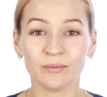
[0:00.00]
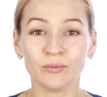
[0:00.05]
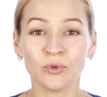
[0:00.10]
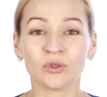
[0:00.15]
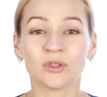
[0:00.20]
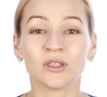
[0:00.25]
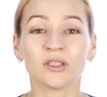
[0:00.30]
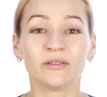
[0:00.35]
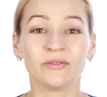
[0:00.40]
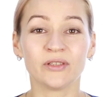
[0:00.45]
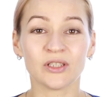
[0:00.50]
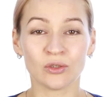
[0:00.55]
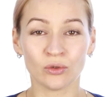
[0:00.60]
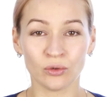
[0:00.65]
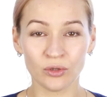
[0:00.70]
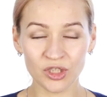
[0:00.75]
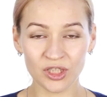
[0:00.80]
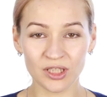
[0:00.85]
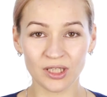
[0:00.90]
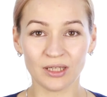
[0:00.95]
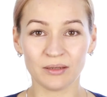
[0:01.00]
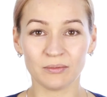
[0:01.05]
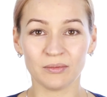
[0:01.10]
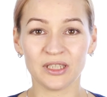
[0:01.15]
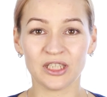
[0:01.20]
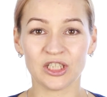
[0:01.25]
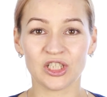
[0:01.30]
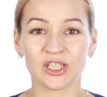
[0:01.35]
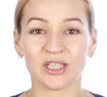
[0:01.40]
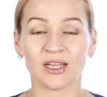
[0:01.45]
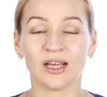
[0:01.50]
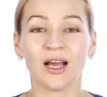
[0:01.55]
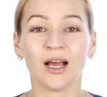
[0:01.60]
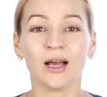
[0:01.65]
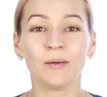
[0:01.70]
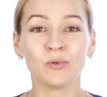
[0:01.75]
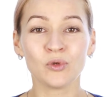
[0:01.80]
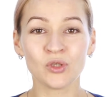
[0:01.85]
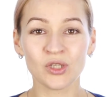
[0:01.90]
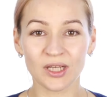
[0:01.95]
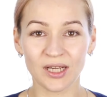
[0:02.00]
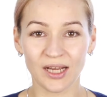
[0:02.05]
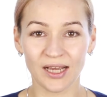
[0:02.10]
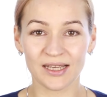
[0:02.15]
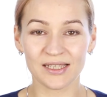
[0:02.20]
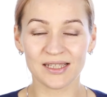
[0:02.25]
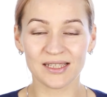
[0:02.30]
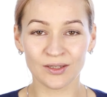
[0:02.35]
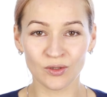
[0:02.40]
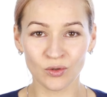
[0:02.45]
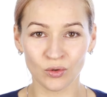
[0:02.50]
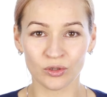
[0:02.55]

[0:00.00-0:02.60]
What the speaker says: When the temple muscle stops working,